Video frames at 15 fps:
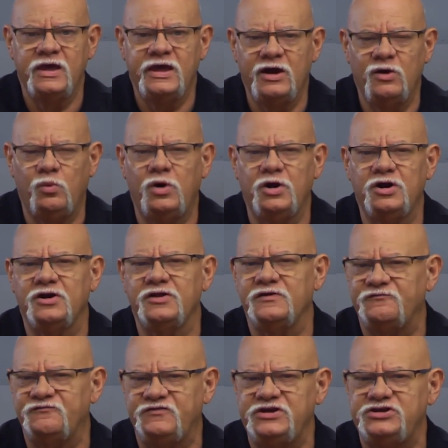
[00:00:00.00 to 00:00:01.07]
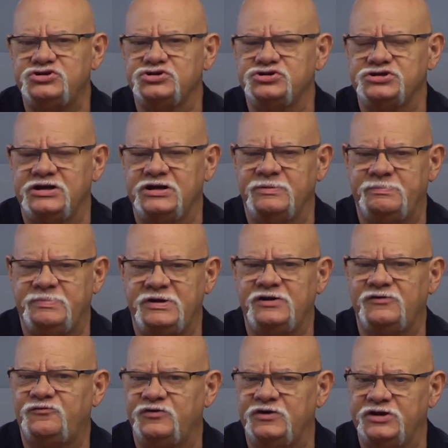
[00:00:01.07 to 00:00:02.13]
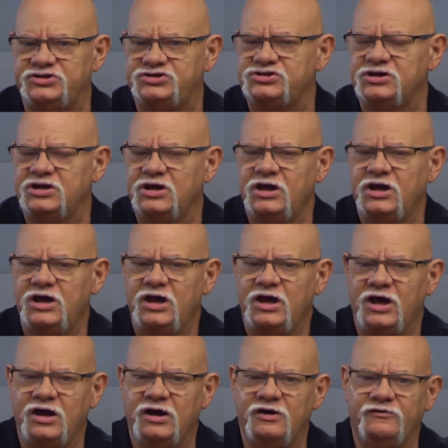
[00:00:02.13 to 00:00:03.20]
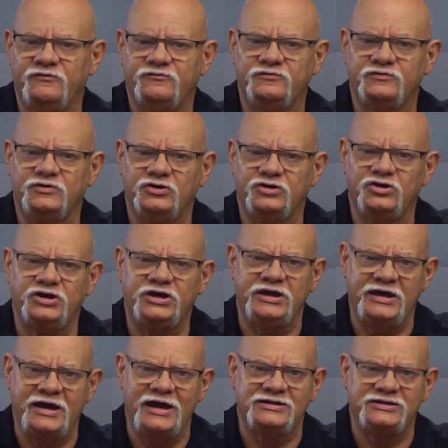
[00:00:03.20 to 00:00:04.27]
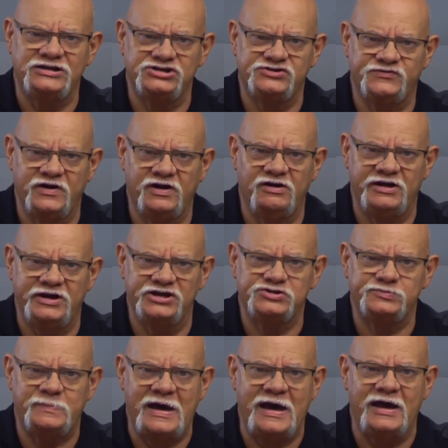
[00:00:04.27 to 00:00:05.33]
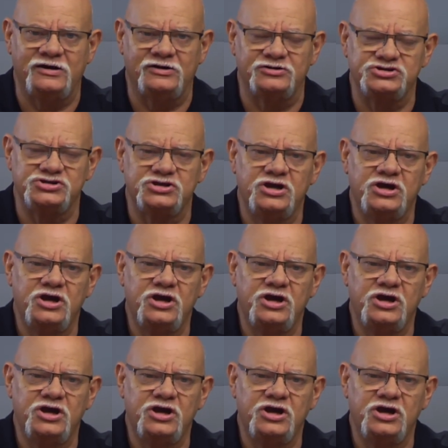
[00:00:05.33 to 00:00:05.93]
and what are the features and the benefits of looking at these various patterns.